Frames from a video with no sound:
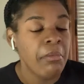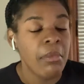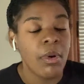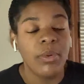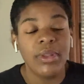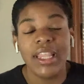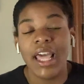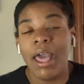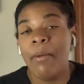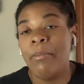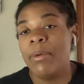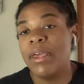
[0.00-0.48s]

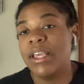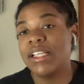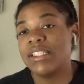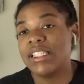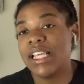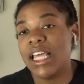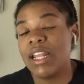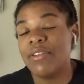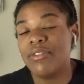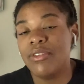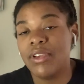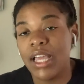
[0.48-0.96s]
With that being
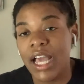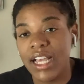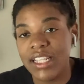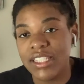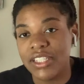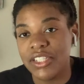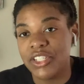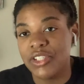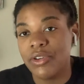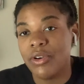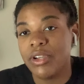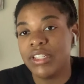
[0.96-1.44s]
said, if you
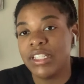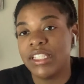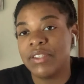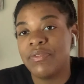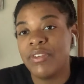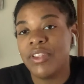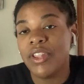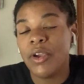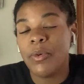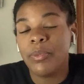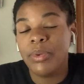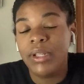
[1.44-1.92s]
guys enjoyed this
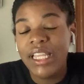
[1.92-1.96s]
video,